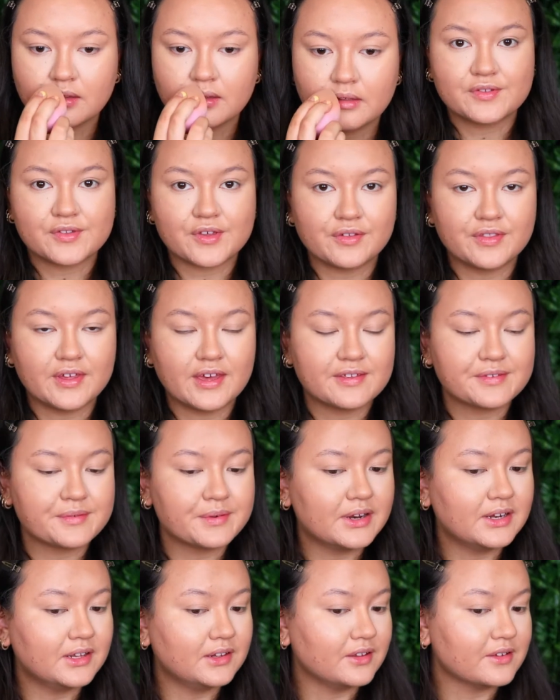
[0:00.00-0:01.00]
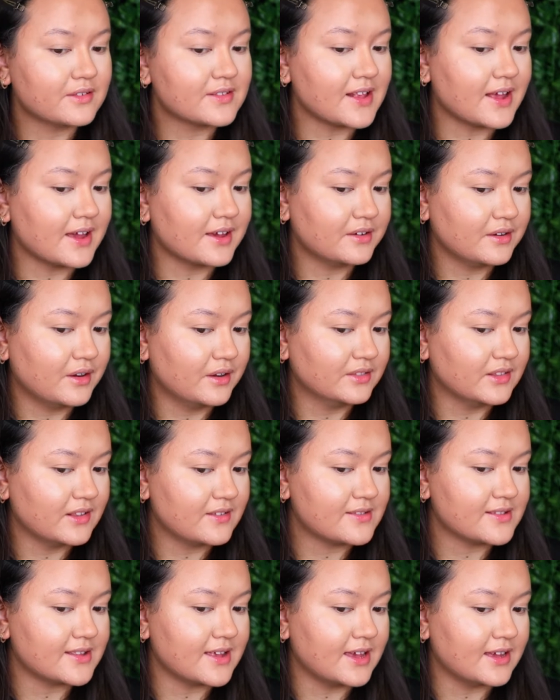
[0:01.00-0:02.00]
So there's what it looks like on the
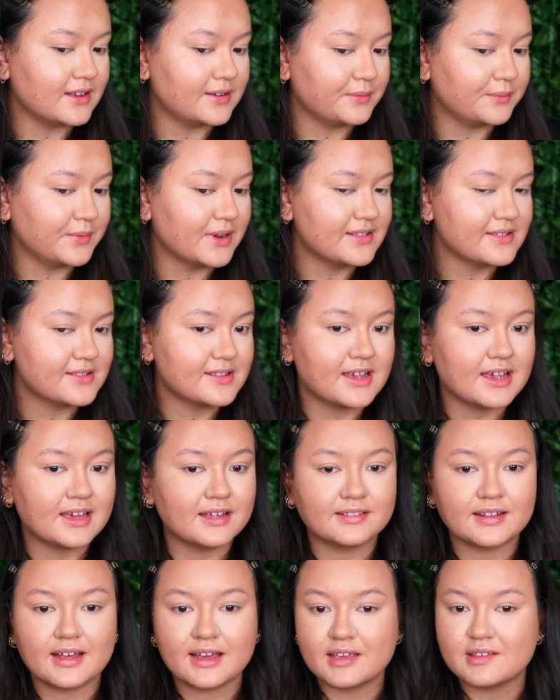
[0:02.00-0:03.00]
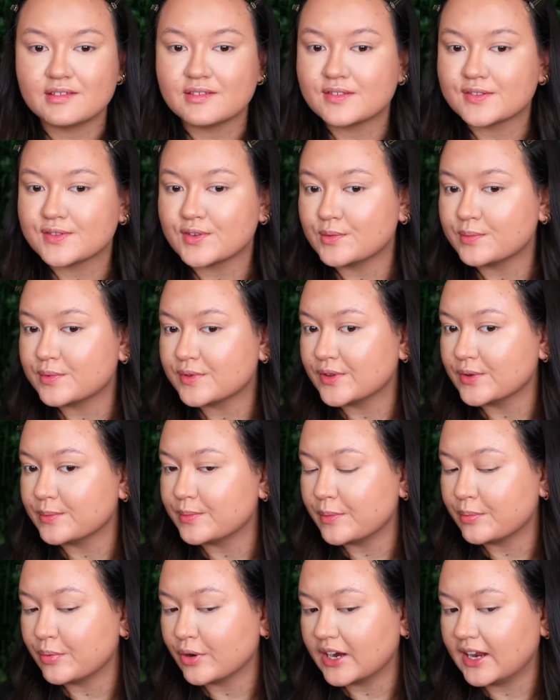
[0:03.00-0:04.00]
skin. Once again, that is super,
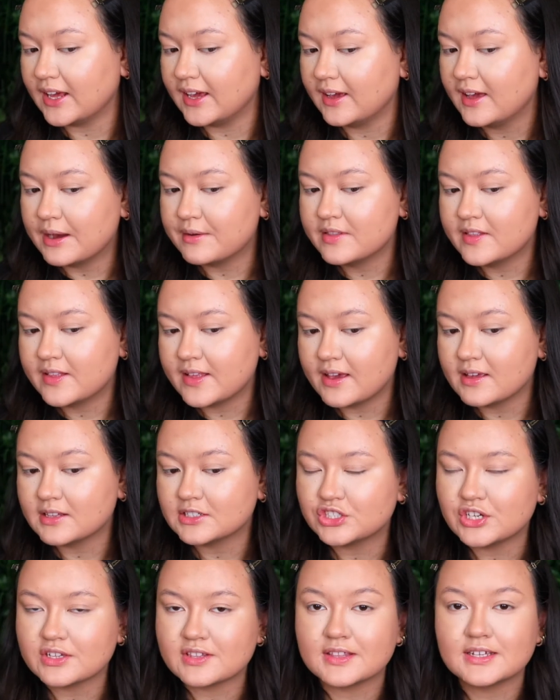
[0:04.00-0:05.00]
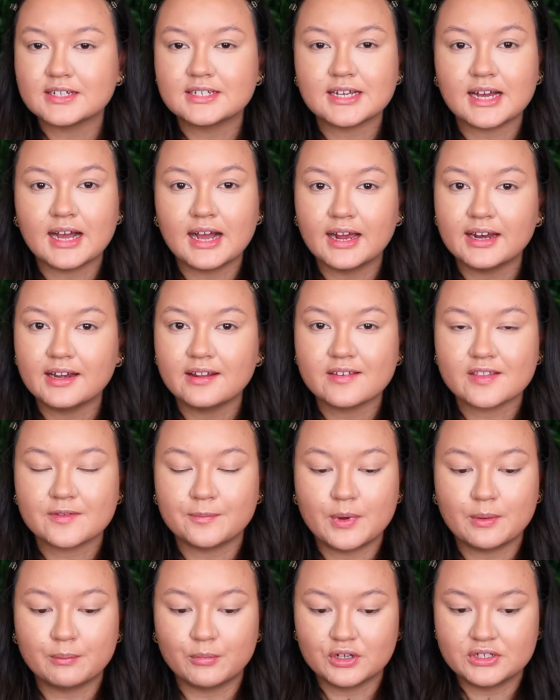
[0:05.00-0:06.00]
super pretty. I would say it's just the tiniest
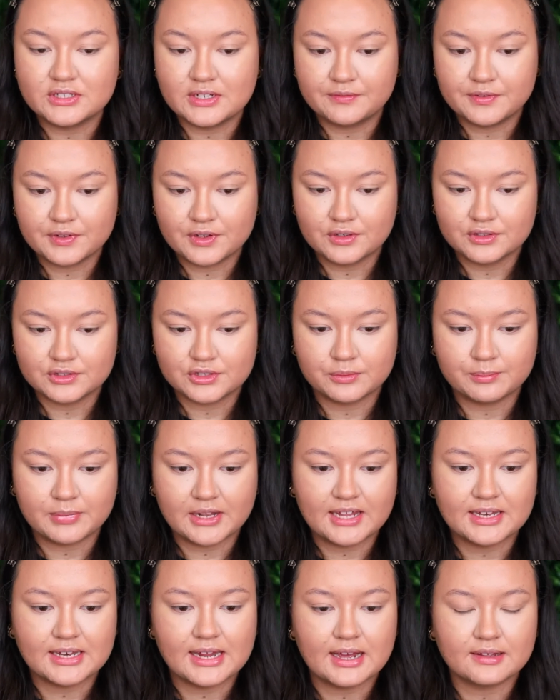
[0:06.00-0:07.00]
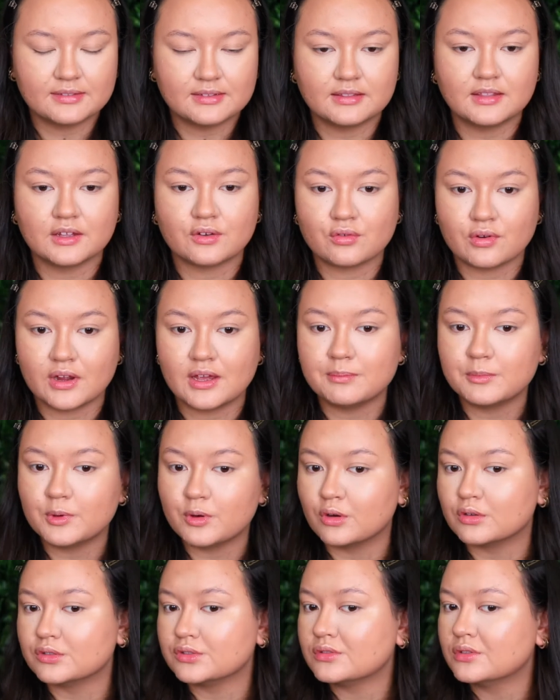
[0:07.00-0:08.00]
bit more difficult to blend out than the cream
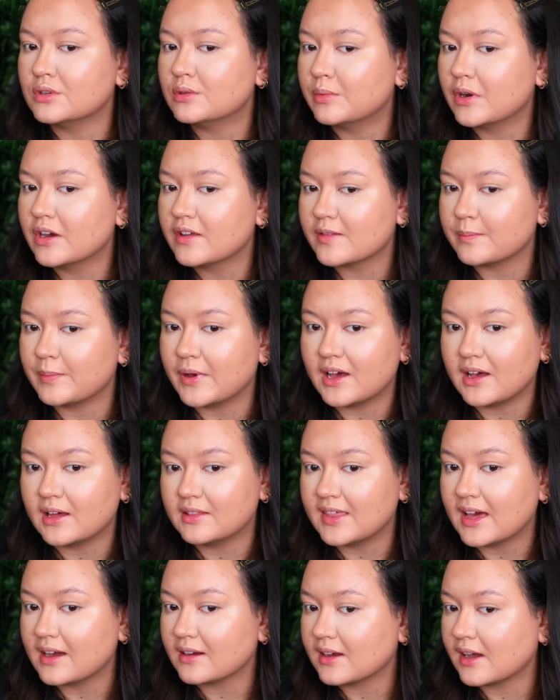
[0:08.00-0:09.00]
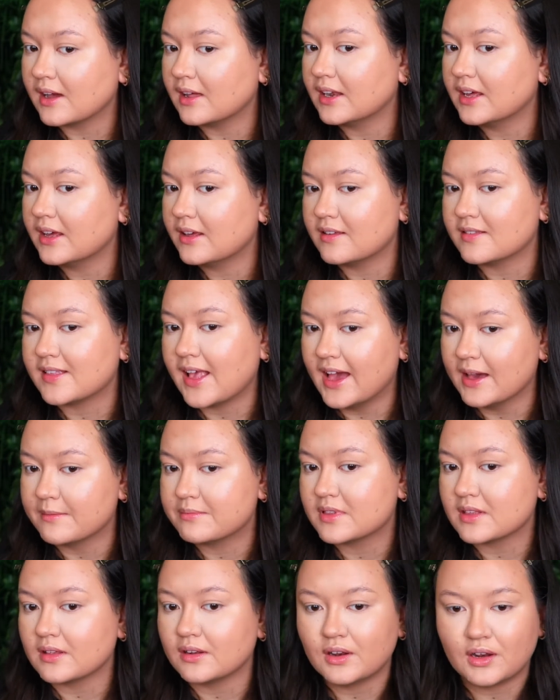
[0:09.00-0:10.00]
contour was, but that color is
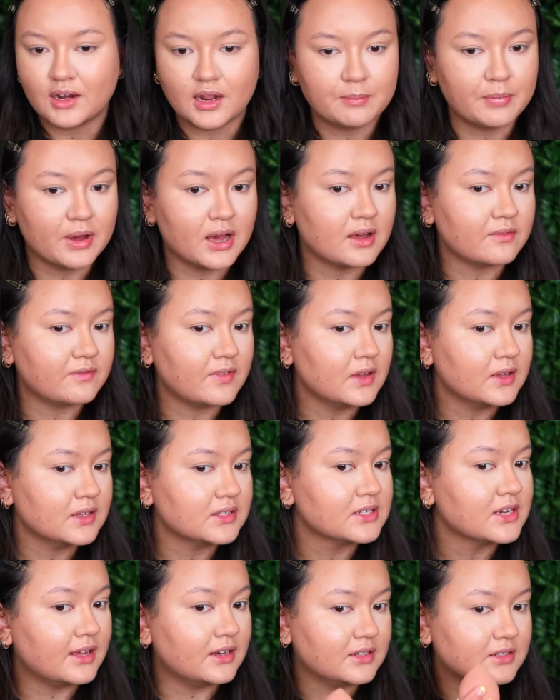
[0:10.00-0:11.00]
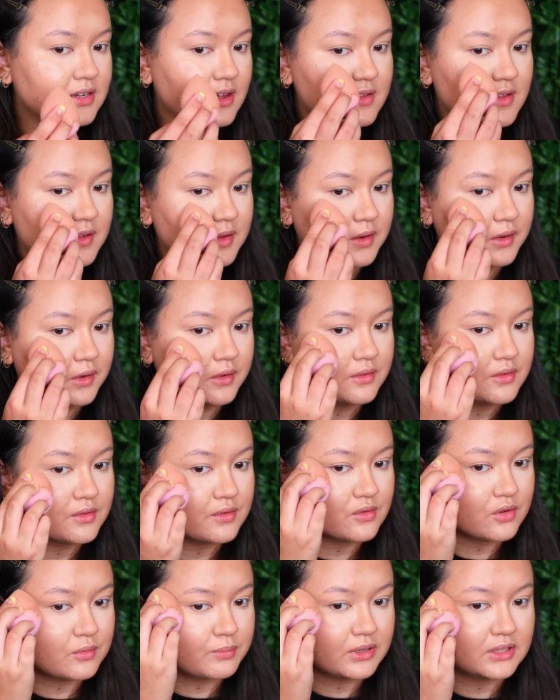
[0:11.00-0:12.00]
absolutely perfect. And it doesn't look
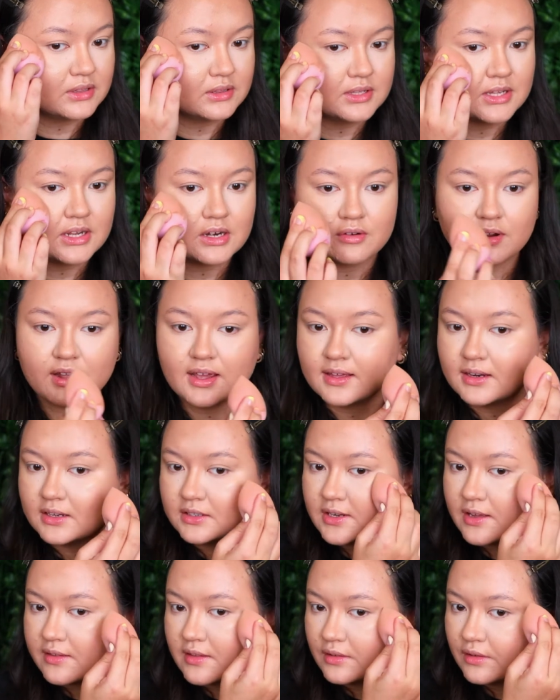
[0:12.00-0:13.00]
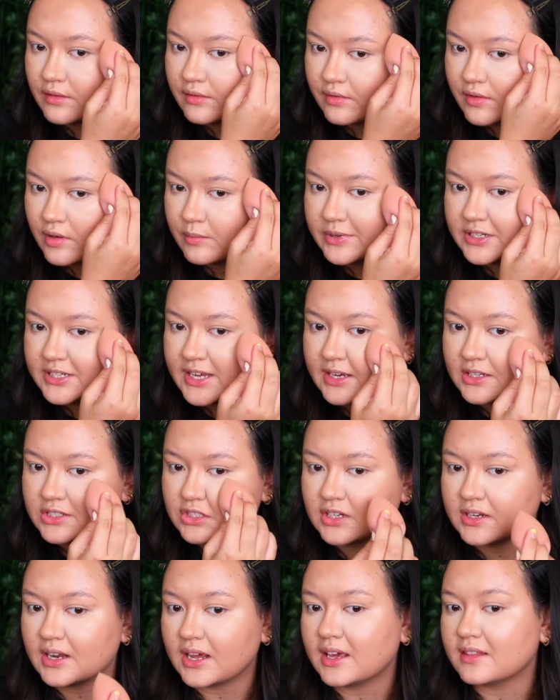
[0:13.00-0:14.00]
super glittery and it doesn't look super
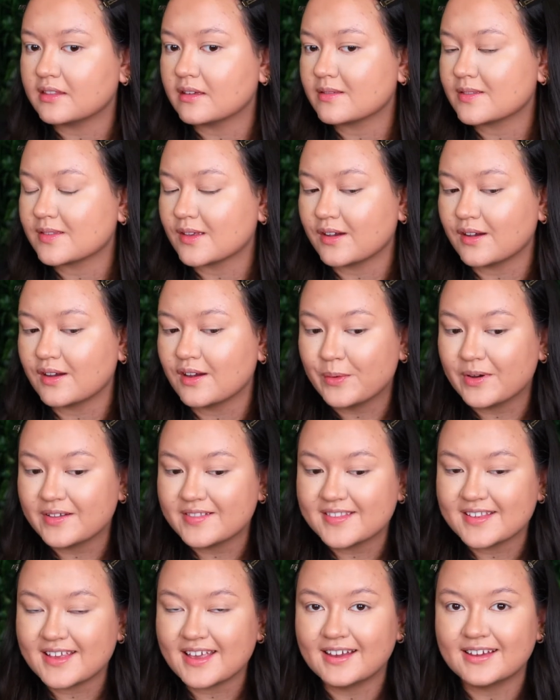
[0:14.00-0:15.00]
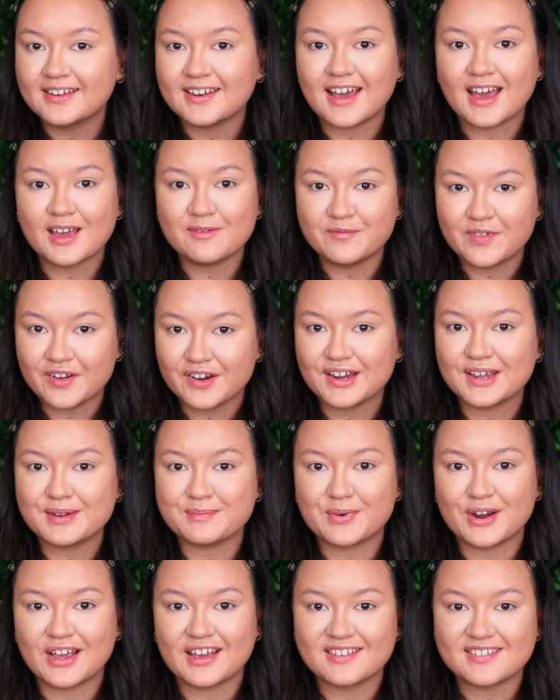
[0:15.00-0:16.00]
textured either. So once again, I'm very
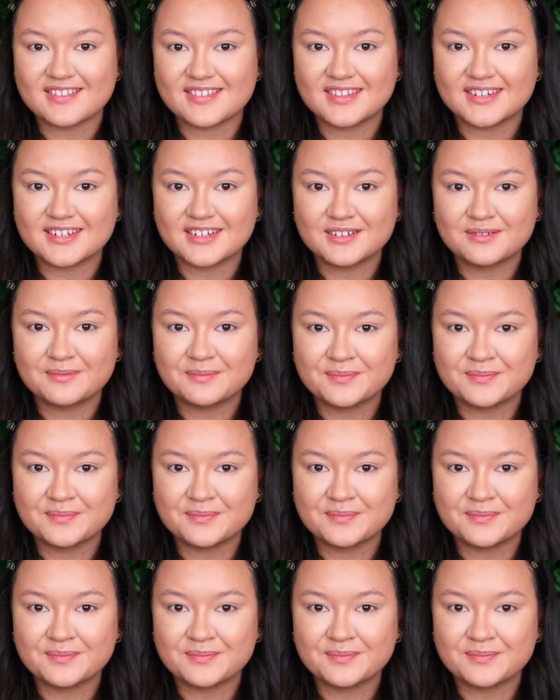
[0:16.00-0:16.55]
impressed.